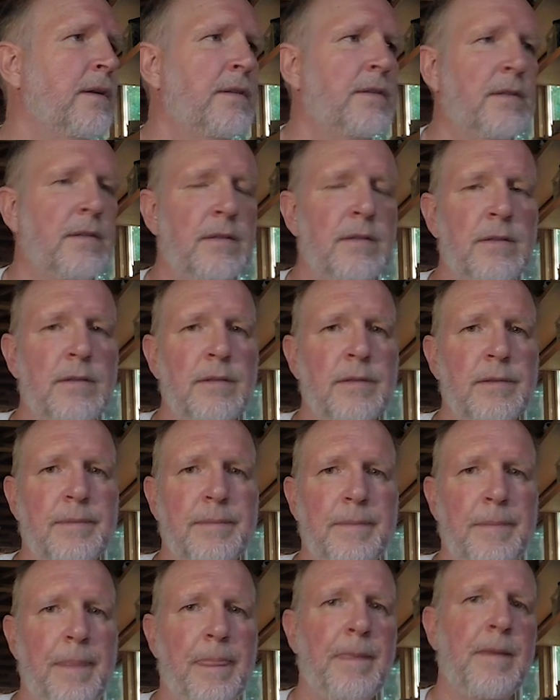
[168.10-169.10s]
to
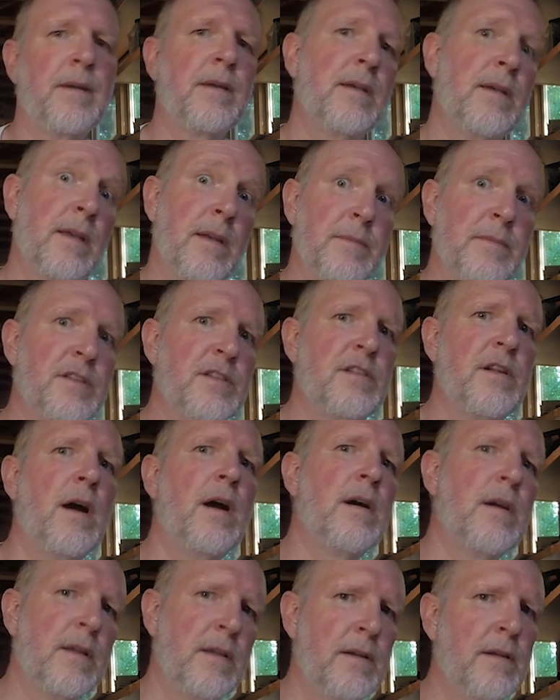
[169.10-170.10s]
get them
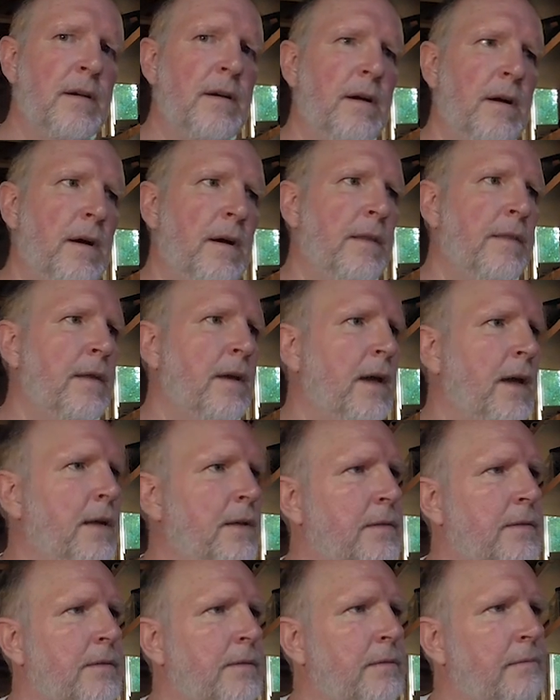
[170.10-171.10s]
started on
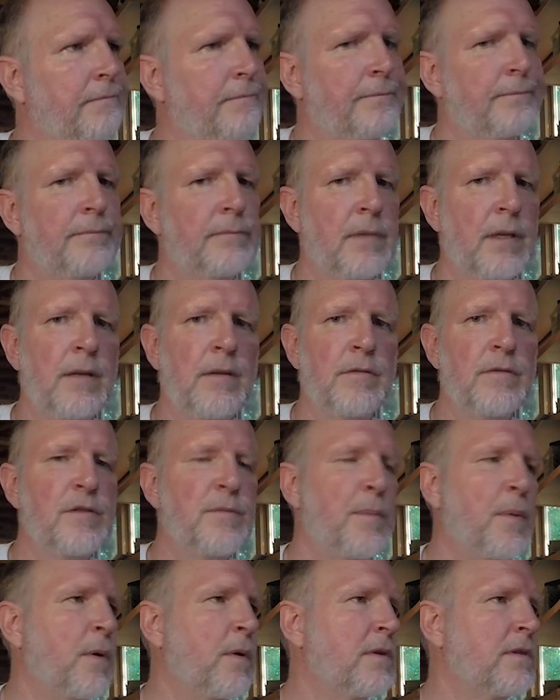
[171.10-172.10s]
that,
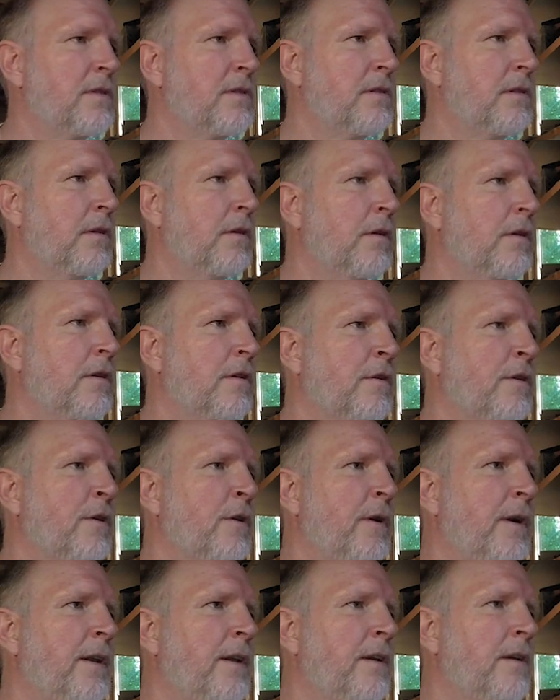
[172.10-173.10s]
sports look or
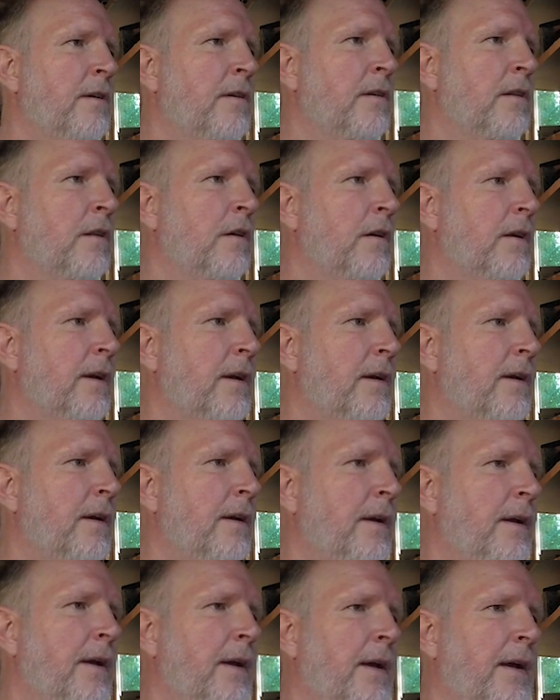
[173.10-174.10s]
grittier look,
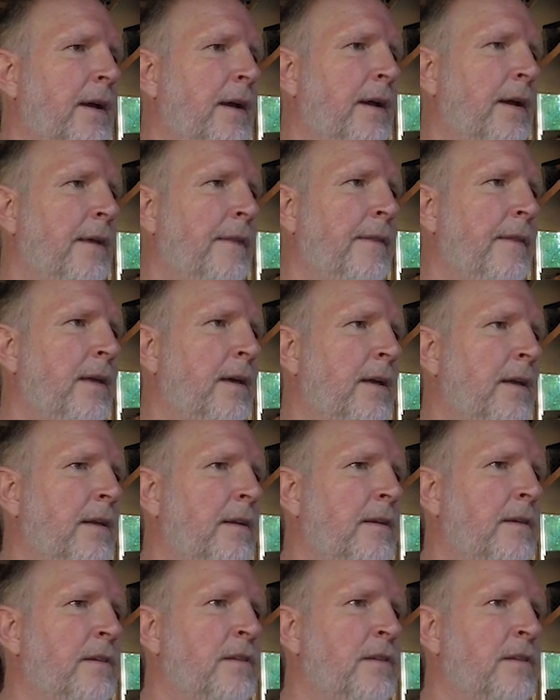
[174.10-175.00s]
and then